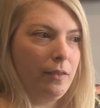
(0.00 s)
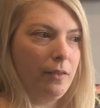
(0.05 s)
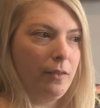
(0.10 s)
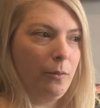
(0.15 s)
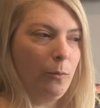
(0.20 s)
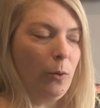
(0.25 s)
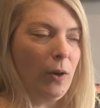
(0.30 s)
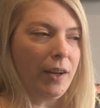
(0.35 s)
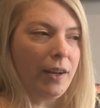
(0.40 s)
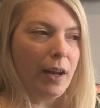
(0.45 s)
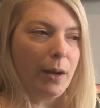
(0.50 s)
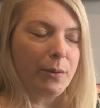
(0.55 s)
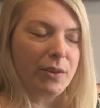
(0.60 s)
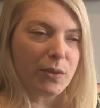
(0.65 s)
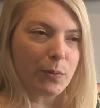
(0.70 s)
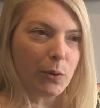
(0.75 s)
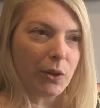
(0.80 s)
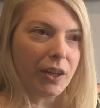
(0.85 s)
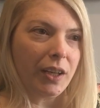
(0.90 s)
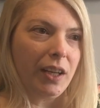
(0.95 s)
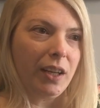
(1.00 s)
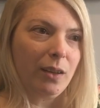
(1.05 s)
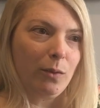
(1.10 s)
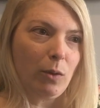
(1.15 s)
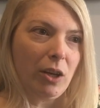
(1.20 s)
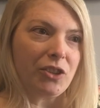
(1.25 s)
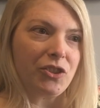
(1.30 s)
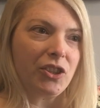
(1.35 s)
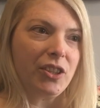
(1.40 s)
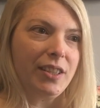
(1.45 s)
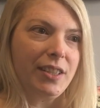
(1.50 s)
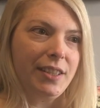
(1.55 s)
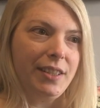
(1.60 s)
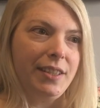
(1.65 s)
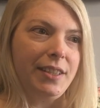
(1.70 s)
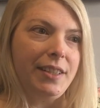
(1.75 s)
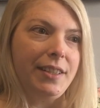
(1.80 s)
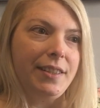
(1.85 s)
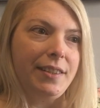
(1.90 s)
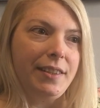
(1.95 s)
when I was working in
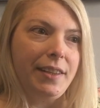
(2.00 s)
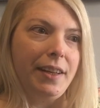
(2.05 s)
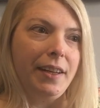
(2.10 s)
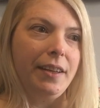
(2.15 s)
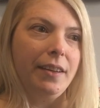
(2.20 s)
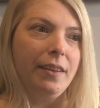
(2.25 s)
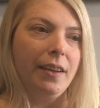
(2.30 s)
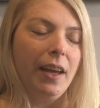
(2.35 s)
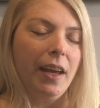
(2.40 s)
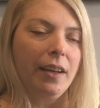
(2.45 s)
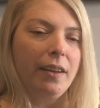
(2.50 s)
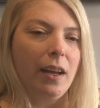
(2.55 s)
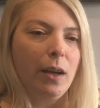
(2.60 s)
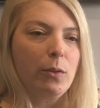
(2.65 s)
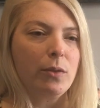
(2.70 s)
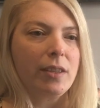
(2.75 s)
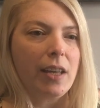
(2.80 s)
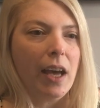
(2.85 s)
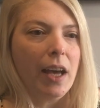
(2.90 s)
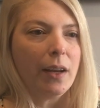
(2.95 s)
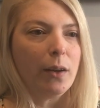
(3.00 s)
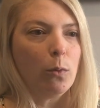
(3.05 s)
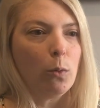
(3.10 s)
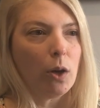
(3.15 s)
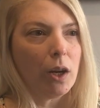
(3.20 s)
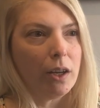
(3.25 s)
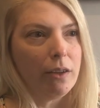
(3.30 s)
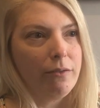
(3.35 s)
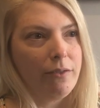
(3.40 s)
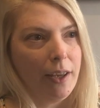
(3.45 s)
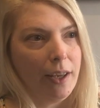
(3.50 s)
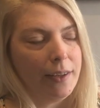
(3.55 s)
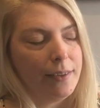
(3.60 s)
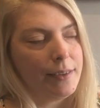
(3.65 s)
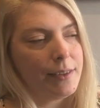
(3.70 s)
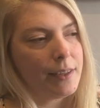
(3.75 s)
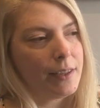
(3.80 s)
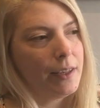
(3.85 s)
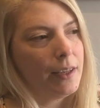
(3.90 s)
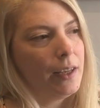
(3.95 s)
Washington, D.C., and I was at a work
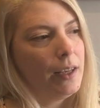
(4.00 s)
event,